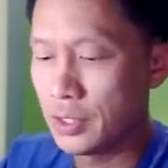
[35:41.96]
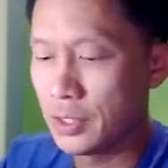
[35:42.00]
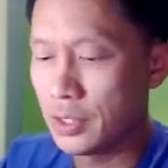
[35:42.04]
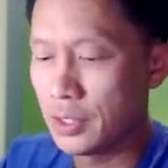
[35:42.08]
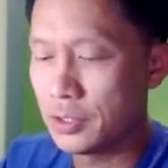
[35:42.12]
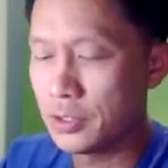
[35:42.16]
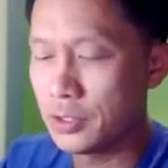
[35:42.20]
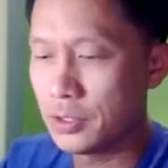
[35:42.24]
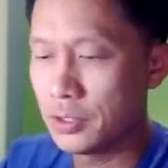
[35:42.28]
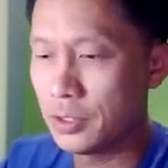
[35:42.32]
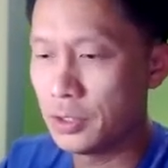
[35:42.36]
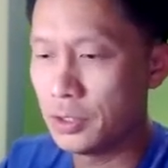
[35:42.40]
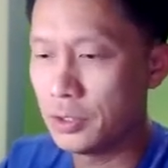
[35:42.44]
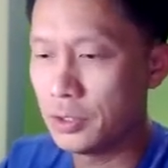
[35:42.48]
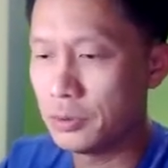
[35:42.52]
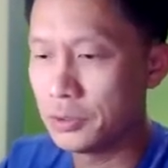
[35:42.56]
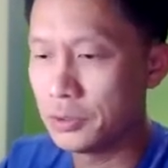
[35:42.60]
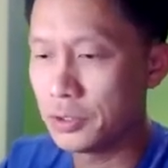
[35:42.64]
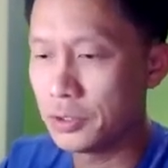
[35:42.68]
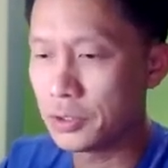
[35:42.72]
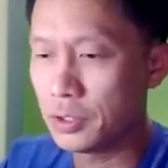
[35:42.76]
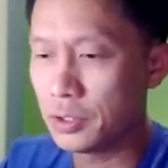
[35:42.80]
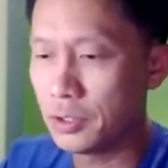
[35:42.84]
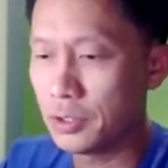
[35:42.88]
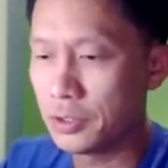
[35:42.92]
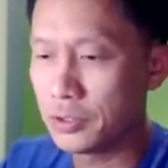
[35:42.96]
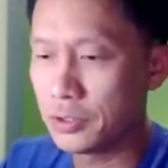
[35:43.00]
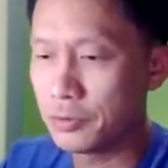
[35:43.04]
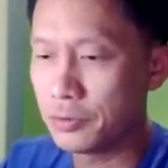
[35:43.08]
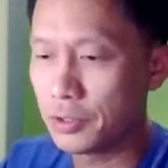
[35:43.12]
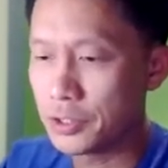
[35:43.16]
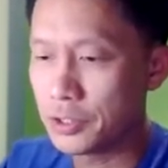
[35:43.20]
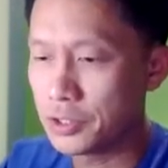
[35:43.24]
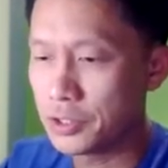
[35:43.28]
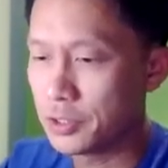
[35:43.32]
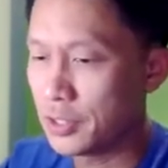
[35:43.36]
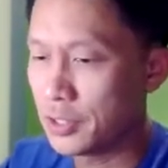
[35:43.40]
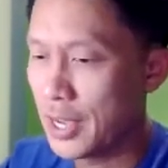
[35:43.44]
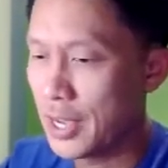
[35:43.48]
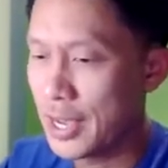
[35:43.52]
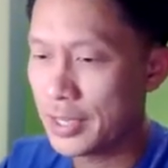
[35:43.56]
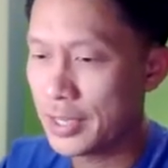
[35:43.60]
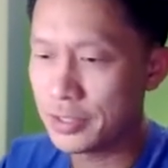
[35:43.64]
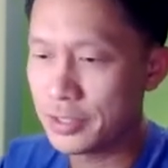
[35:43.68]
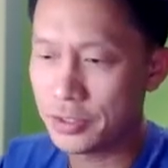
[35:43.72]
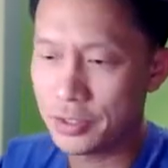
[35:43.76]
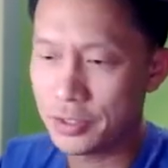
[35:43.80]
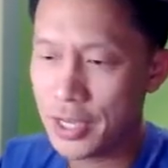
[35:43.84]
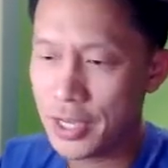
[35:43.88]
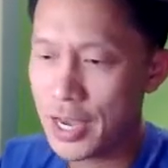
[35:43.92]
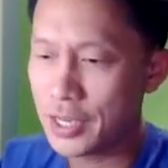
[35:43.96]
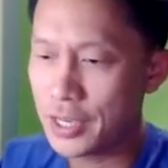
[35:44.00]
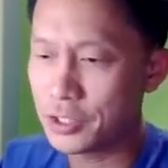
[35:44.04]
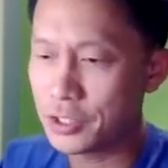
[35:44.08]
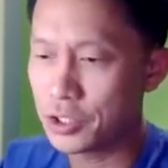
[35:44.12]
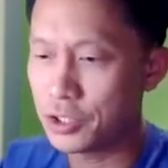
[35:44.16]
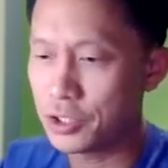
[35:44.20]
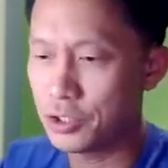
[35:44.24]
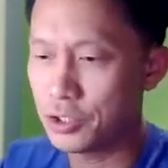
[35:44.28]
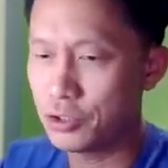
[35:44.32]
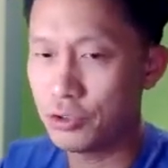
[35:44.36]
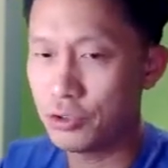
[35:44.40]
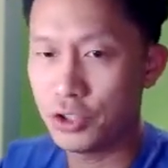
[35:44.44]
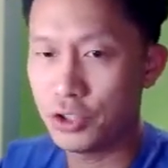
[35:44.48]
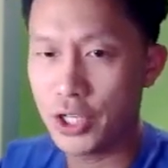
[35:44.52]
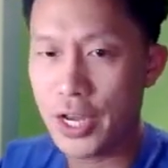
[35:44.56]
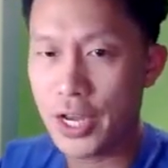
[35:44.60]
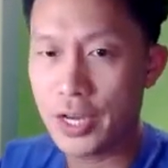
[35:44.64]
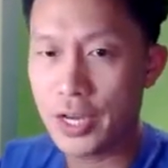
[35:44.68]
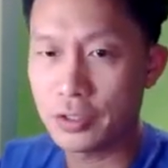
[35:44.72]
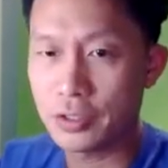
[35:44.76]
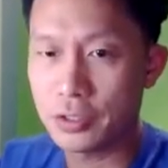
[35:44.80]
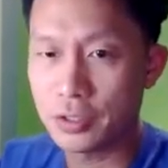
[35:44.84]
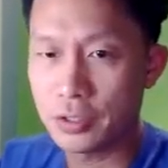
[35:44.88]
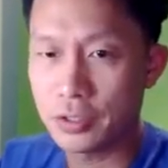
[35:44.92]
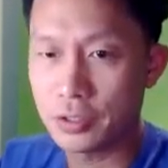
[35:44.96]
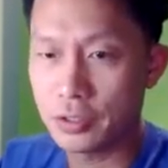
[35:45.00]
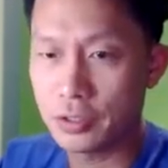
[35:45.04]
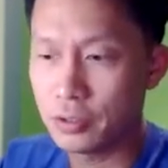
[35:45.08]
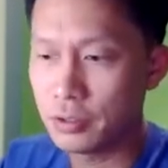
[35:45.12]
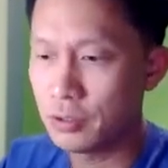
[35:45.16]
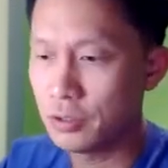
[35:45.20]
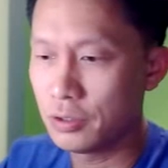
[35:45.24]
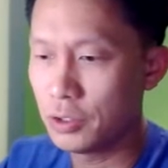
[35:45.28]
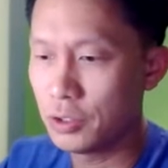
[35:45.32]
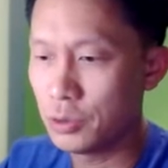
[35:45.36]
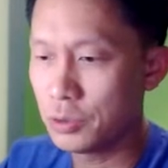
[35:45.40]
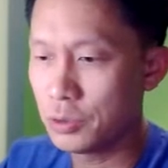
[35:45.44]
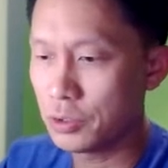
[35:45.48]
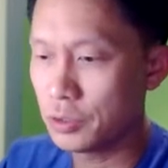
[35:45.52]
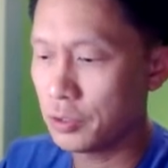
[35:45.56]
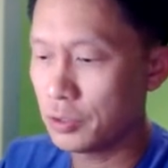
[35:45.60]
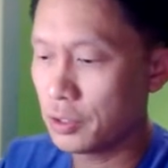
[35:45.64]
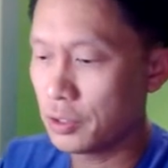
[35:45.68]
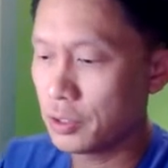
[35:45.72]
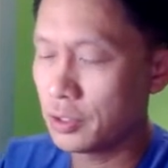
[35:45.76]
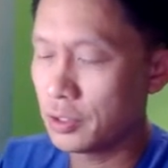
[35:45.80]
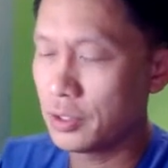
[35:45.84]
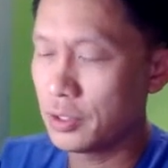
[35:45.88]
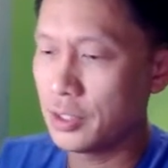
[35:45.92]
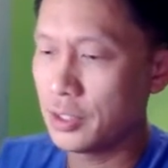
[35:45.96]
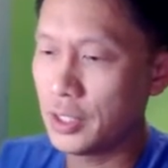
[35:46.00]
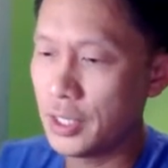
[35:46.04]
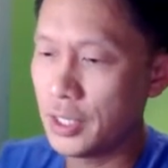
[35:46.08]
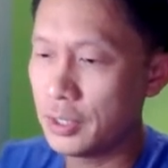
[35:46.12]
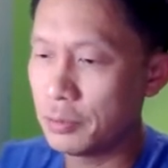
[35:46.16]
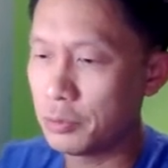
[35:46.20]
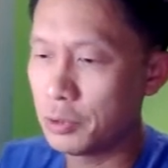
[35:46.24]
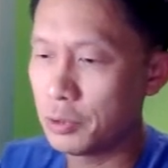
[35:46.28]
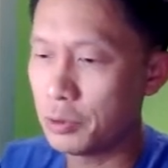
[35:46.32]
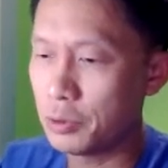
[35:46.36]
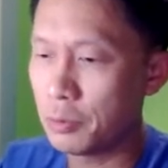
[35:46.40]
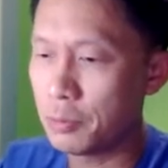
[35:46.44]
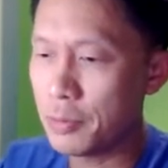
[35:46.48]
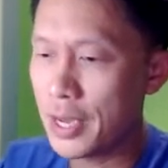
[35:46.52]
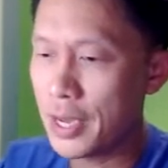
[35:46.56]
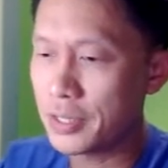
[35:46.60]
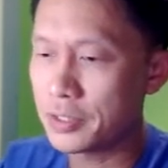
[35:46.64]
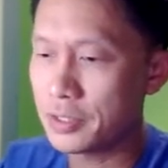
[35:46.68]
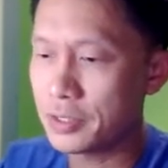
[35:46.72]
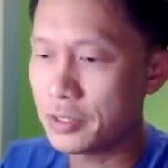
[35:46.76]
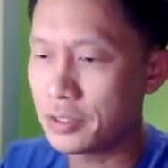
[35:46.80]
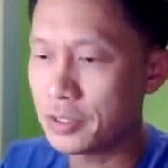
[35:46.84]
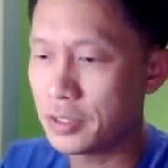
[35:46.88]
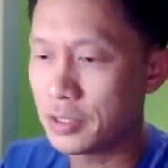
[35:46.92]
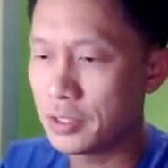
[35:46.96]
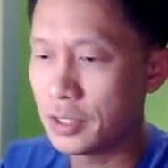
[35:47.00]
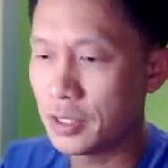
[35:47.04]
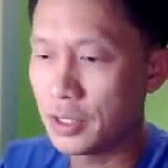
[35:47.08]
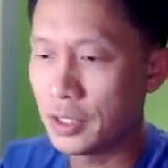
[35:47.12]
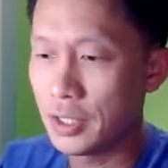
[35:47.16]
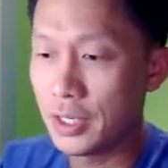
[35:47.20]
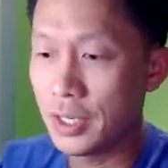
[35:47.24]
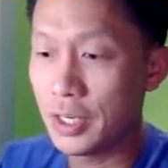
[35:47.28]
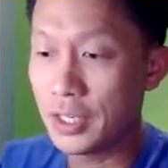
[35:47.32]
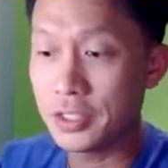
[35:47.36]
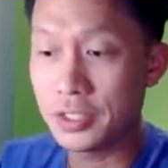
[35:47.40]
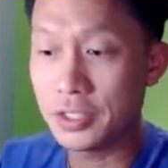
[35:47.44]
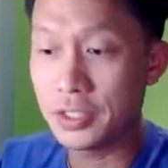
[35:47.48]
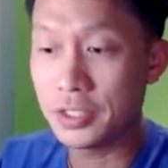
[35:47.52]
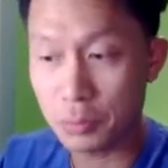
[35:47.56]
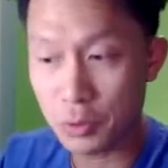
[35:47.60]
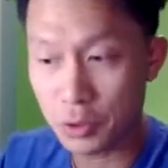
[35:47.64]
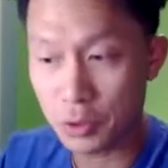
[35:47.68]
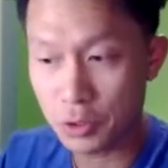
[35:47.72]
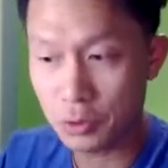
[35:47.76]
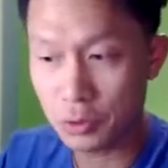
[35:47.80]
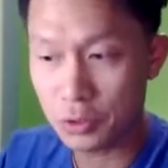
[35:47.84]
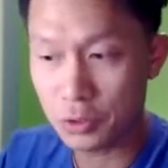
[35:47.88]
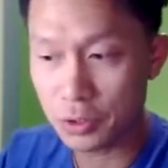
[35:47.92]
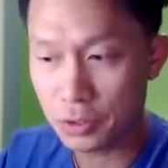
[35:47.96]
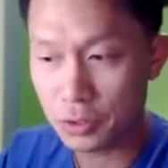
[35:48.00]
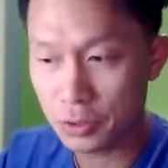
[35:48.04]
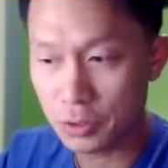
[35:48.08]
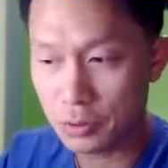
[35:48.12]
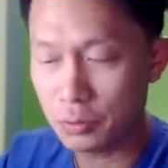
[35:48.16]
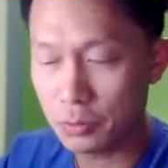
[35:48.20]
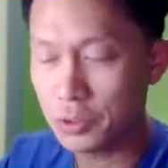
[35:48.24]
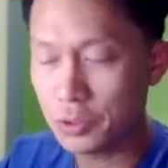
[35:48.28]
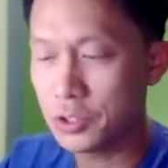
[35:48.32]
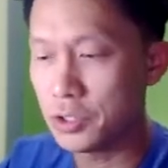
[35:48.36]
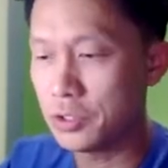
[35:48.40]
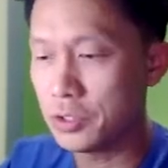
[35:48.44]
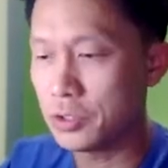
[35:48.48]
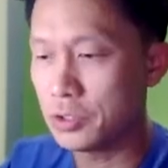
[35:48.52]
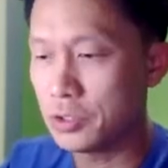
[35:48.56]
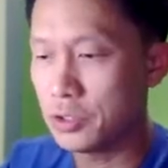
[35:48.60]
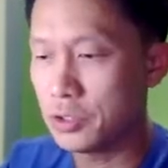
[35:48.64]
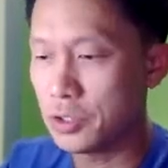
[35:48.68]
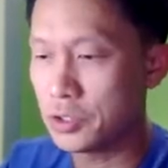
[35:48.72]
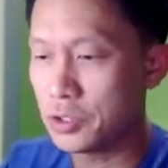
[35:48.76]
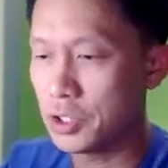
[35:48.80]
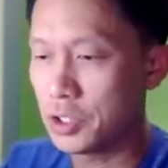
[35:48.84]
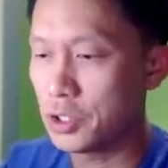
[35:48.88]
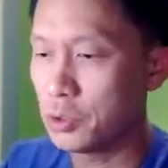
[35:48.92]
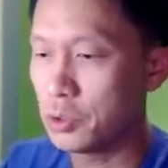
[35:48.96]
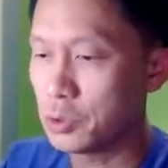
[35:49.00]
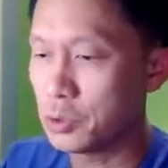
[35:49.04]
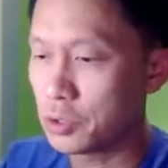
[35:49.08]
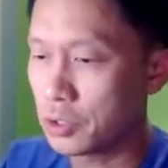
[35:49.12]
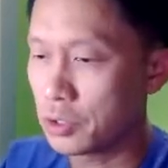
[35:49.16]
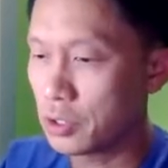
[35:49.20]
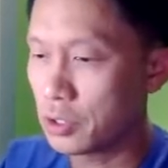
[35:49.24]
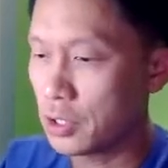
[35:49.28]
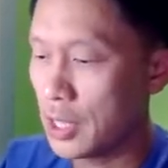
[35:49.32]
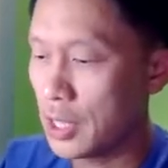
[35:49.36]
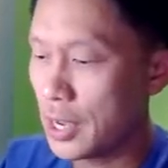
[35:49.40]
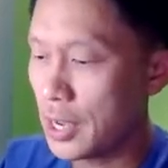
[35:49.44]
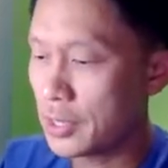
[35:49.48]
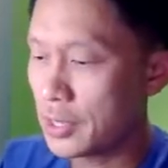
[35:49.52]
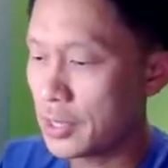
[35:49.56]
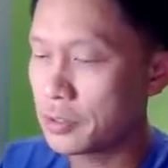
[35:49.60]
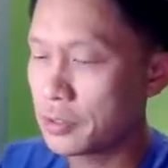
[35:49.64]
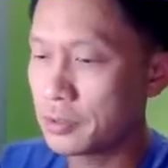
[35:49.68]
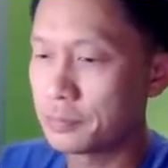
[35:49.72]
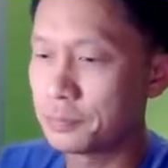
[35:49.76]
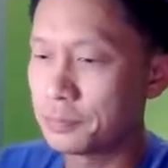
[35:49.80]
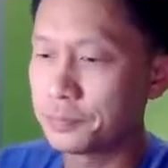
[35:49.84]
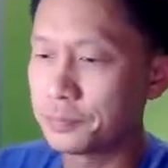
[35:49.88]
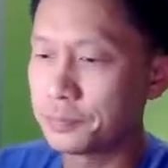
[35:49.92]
So we'll just call this function as Dash Chat user, and we will pass it a Sendbird user, which is just a user class.